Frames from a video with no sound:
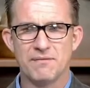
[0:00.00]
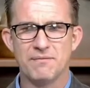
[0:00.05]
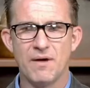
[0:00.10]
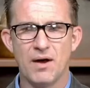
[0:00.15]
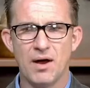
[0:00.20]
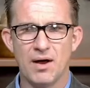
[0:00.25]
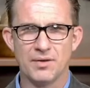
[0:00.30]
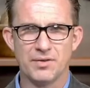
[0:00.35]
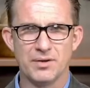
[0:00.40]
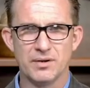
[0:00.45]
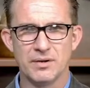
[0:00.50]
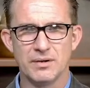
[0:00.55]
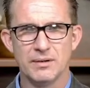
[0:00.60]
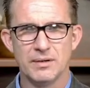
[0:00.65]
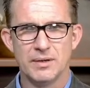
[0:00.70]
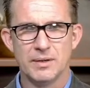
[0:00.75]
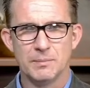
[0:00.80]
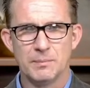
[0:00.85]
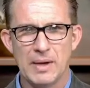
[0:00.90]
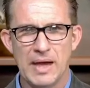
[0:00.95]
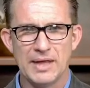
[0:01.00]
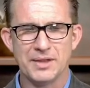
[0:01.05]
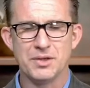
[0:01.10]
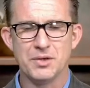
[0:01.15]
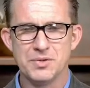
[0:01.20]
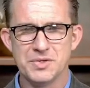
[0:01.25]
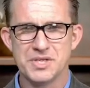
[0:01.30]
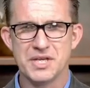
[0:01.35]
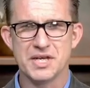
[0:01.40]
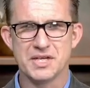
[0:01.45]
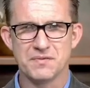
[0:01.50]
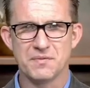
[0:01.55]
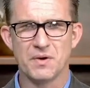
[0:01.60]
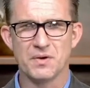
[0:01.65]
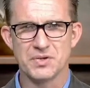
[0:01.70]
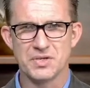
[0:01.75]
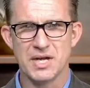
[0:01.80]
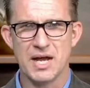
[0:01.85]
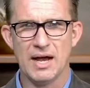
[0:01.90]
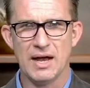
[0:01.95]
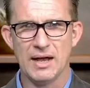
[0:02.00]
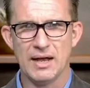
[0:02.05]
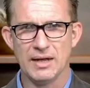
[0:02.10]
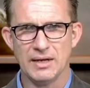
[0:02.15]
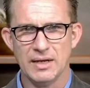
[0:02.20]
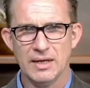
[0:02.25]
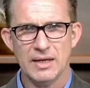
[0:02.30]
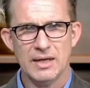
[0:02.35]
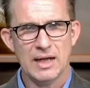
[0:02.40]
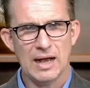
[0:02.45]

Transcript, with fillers: Father. Matthew 6, verse 9.